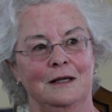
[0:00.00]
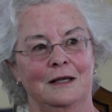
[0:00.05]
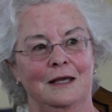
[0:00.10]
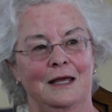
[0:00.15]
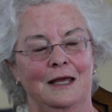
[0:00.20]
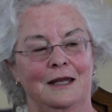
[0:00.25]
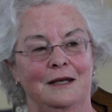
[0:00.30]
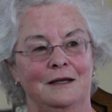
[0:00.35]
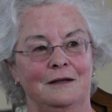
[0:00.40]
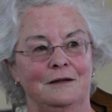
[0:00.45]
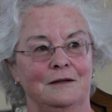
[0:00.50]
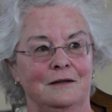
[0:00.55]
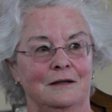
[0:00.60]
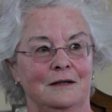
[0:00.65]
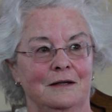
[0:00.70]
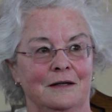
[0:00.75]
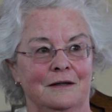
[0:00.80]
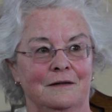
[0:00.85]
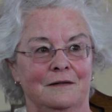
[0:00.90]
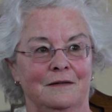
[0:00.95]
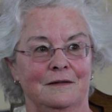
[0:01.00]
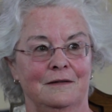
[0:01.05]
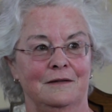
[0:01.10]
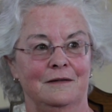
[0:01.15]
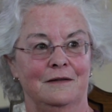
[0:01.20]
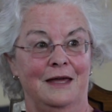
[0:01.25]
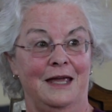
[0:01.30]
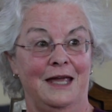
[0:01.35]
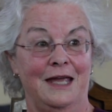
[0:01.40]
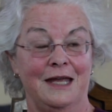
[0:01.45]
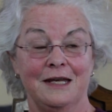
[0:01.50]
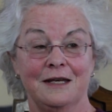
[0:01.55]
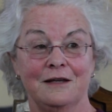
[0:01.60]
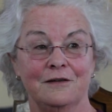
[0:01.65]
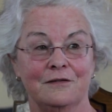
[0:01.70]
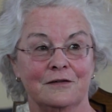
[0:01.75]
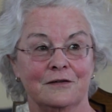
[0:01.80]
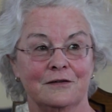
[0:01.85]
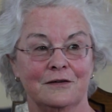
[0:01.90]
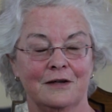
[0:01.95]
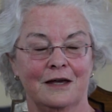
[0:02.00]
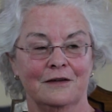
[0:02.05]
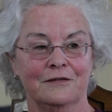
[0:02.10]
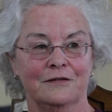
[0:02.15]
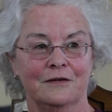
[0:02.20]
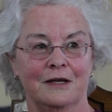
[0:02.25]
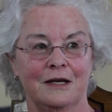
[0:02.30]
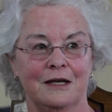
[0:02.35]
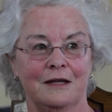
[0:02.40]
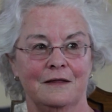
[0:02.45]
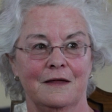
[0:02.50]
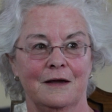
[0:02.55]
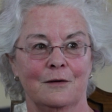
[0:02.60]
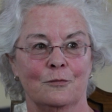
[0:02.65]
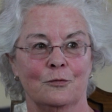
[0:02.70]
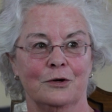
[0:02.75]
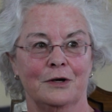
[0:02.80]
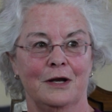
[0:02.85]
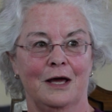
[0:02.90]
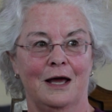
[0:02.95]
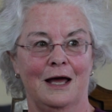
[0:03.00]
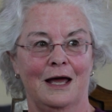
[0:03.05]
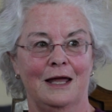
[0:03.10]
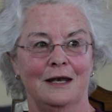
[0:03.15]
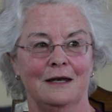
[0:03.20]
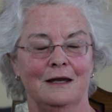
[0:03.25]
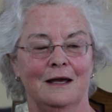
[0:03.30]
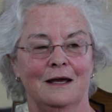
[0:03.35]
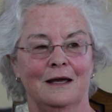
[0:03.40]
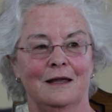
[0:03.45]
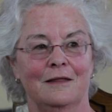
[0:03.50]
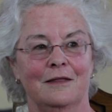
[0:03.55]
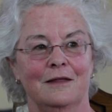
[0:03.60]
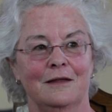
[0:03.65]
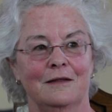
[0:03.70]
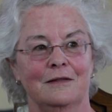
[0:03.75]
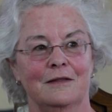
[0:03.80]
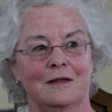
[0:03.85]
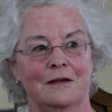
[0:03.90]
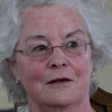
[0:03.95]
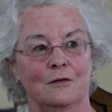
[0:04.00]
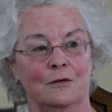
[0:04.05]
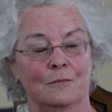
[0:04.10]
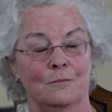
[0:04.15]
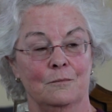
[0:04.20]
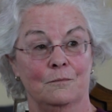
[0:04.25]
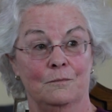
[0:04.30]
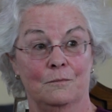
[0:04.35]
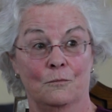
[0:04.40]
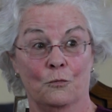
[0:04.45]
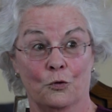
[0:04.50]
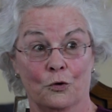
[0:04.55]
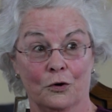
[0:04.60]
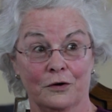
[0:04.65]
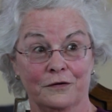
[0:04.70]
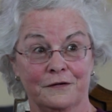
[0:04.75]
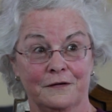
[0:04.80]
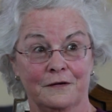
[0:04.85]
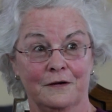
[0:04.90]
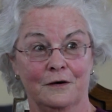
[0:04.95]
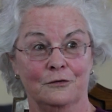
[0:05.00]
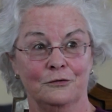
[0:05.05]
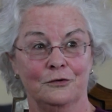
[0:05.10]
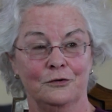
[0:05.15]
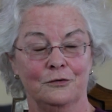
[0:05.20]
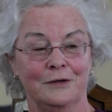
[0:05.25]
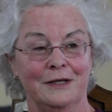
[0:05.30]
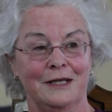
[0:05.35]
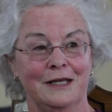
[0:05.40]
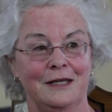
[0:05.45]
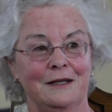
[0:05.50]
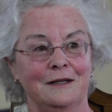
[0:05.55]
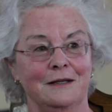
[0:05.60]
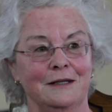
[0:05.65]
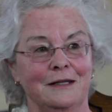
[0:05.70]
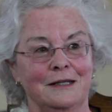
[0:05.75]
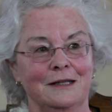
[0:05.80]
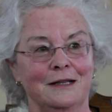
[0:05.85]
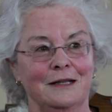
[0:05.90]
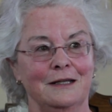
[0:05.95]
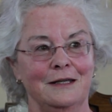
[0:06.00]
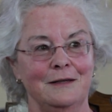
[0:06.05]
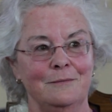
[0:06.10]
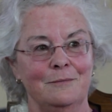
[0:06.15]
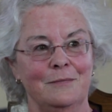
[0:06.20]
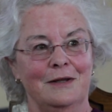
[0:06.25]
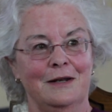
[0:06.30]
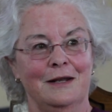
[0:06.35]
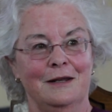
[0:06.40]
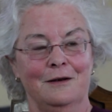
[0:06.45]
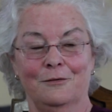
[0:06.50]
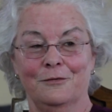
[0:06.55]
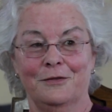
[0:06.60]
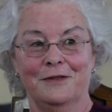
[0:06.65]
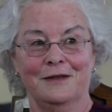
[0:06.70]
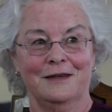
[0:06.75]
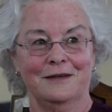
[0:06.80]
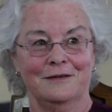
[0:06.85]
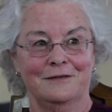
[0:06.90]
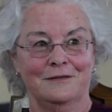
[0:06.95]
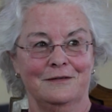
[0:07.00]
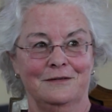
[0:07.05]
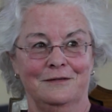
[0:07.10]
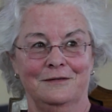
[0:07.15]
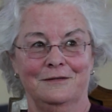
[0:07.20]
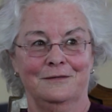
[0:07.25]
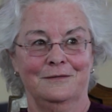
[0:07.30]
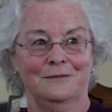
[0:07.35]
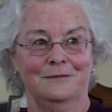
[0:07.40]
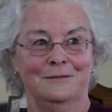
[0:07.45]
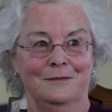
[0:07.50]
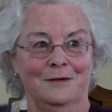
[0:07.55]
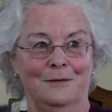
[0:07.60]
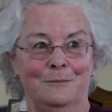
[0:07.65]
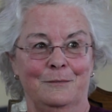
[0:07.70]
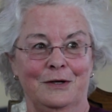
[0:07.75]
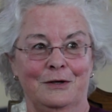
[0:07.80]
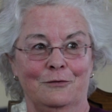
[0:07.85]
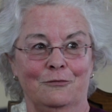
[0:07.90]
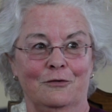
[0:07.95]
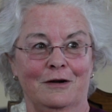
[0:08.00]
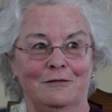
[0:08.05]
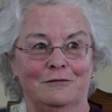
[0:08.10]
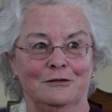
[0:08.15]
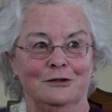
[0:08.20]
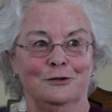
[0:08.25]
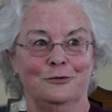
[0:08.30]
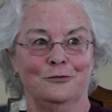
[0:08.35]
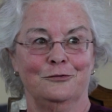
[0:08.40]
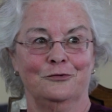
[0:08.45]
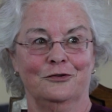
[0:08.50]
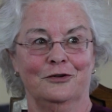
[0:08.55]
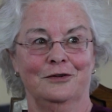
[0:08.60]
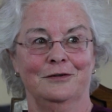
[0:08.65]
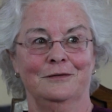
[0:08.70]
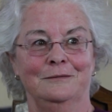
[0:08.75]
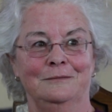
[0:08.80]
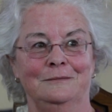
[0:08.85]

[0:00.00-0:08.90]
And in the 80s in Tuscany, they were not. I think they're more so doing it in Italy, but I don't think it's a big revolution.